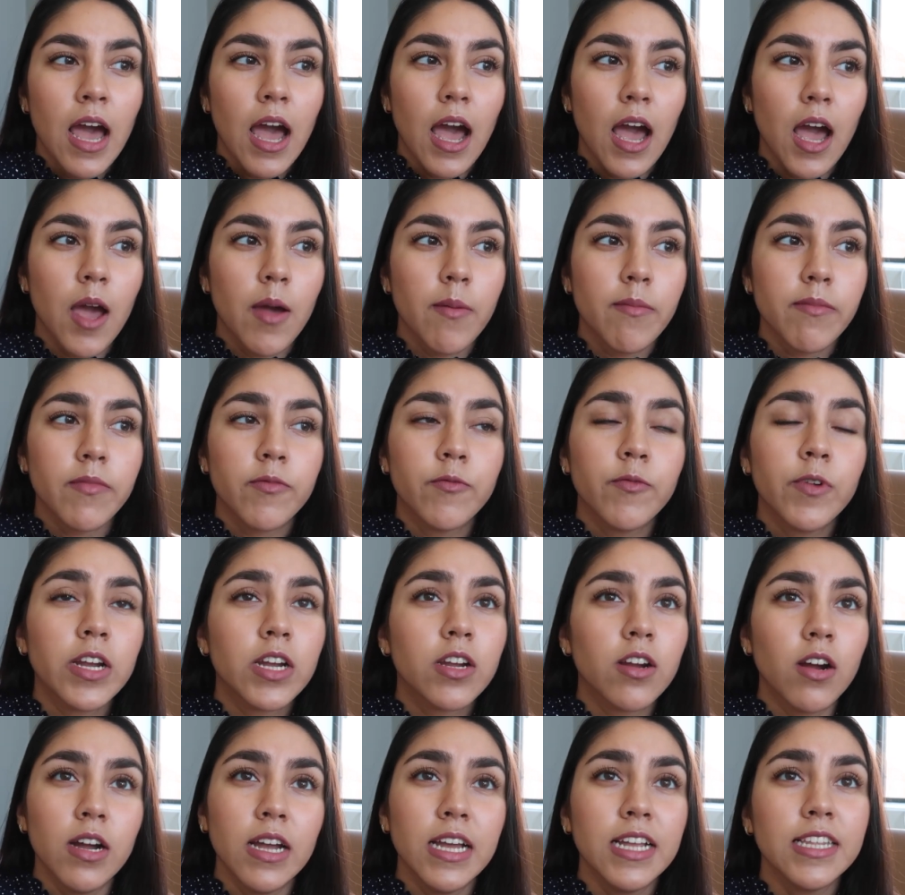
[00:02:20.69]

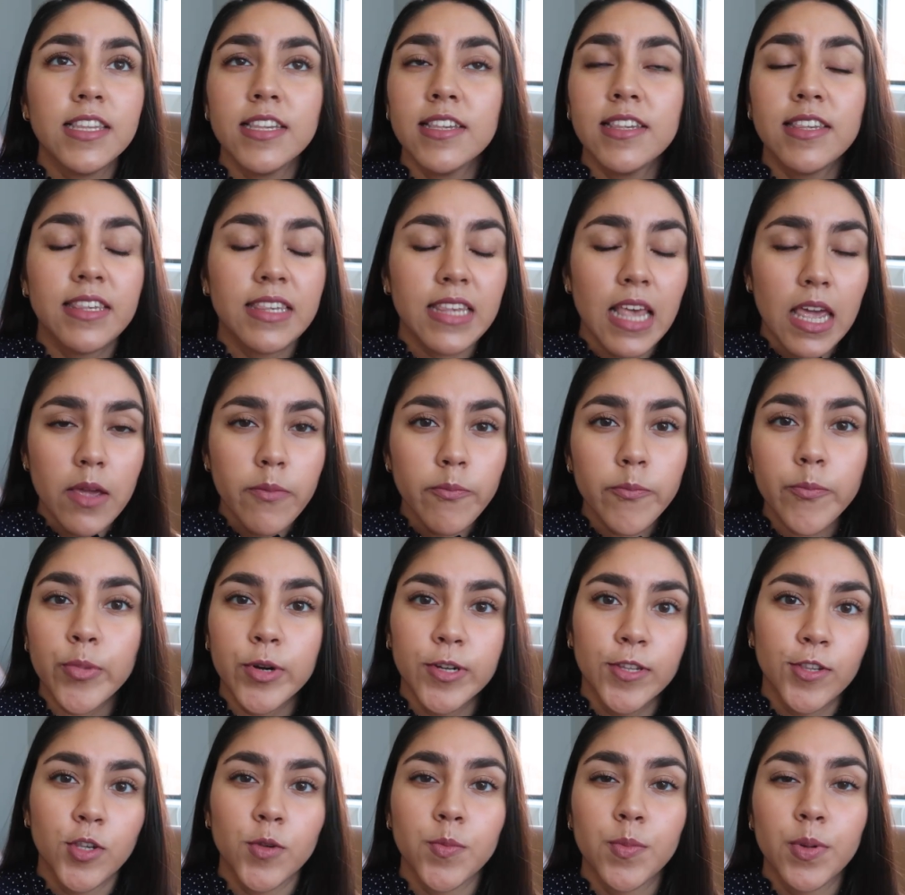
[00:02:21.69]
it's the same
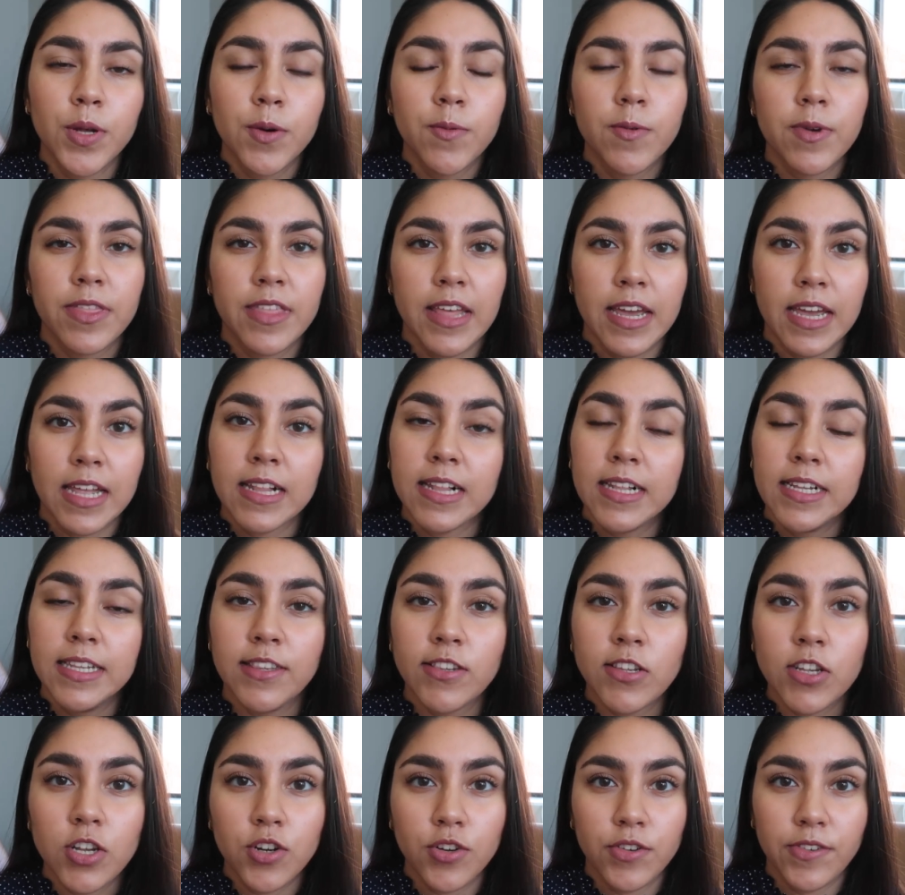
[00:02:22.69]
principle with like
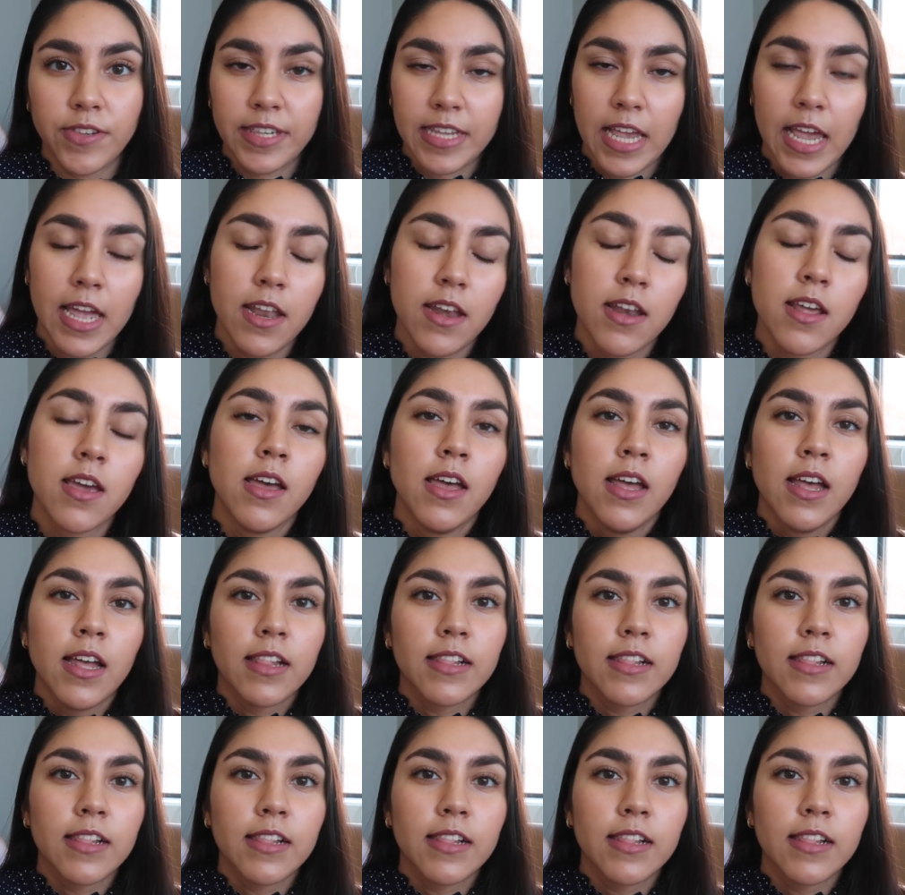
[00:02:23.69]
cleansing your skin.